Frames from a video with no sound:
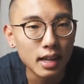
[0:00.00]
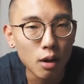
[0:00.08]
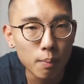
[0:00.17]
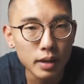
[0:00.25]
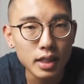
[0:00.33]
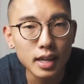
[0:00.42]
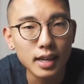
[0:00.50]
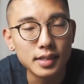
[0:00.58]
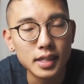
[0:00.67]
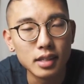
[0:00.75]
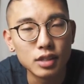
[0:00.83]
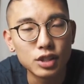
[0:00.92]
Now, a big thing I
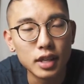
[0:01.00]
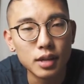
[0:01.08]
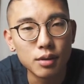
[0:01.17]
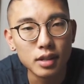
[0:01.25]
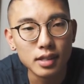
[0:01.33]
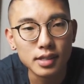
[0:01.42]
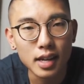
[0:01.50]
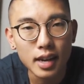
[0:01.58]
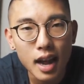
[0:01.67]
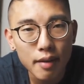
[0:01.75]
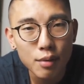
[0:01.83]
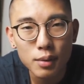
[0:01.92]
say on the channel is
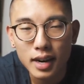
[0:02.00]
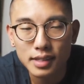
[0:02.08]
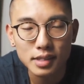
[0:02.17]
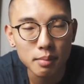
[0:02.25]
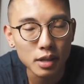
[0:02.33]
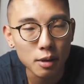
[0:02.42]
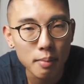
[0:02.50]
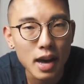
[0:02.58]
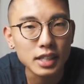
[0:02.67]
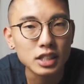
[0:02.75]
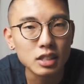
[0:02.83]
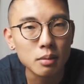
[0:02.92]
that everyone has something they're
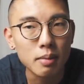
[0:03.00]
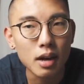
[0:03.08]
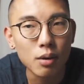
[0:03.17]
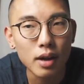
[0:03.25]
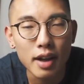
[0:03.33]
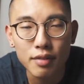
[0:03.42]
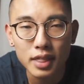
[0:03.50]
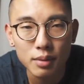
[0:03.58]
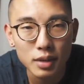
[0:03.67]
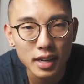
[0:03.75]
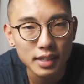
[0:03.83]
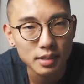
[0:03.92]
passionate about,
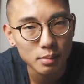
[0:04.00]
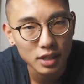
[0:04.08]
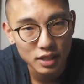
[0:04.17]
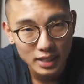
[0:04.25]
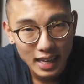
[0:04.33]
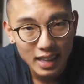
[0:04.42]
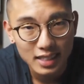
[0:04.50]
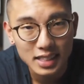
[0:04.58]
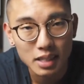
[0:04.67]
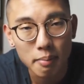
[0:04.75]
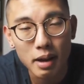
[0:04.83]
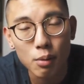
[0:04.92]
everyone has something they're
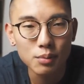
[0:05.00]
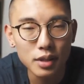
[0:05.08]
talented about.